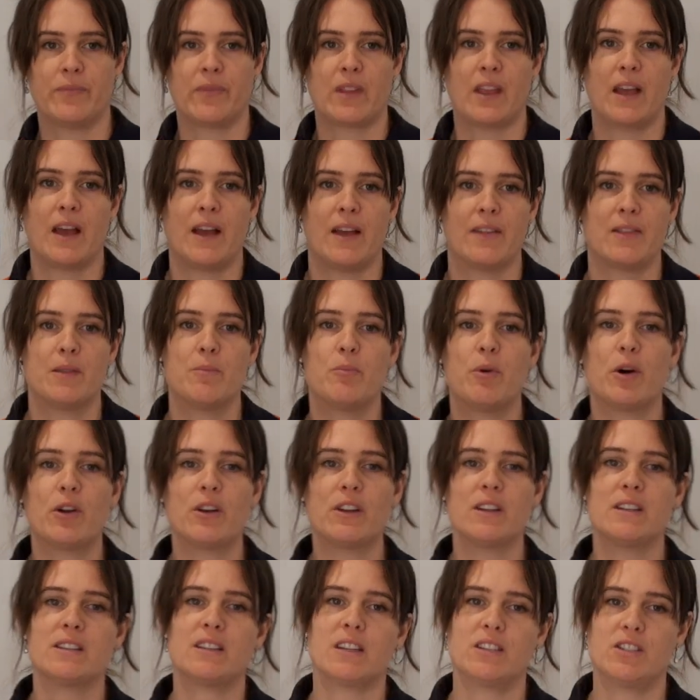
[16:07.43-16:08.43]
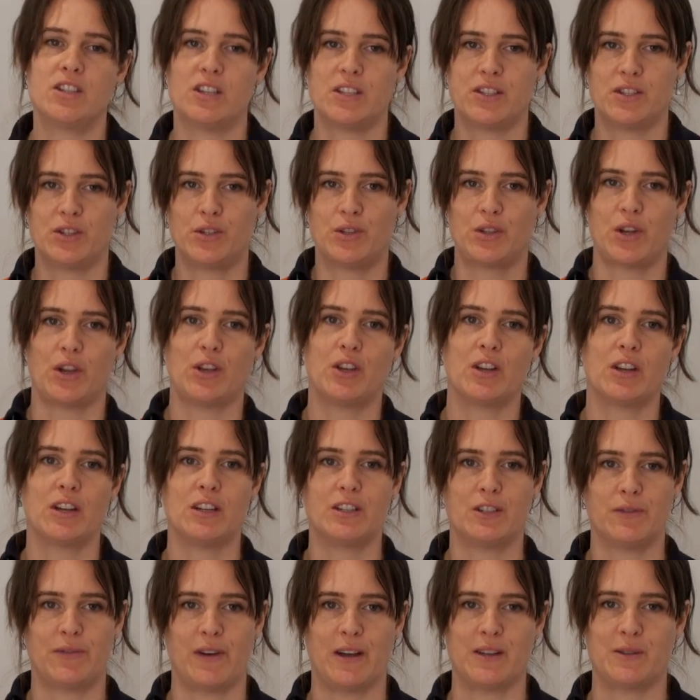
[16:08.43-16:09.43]
And the bodies are just so you can
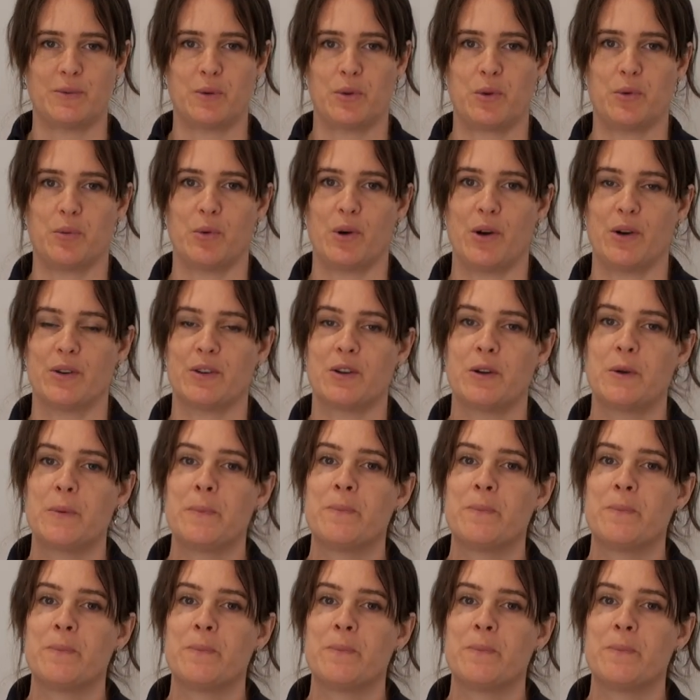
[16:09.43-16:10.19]
interface with the world.